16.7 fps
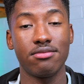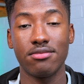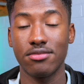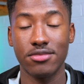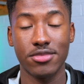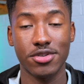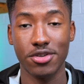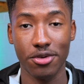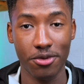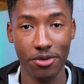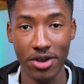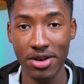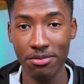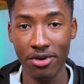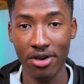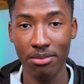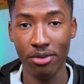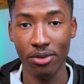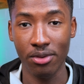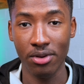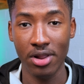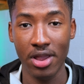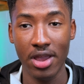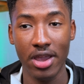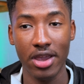So green bubble
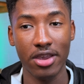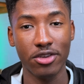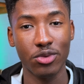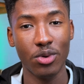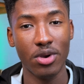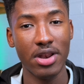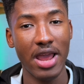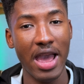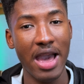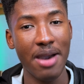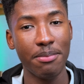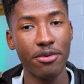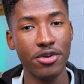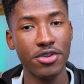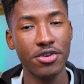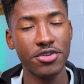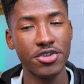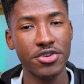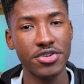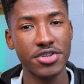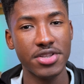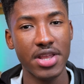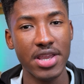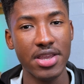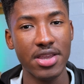is what Apple users
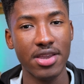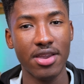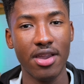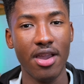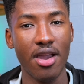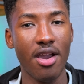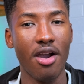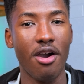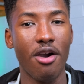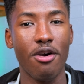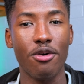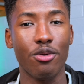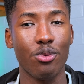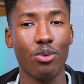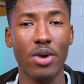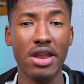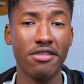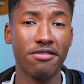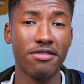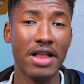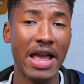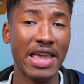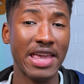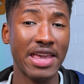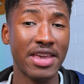think a red
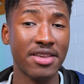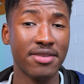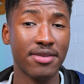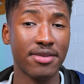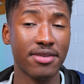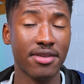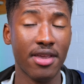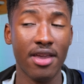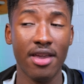flag is.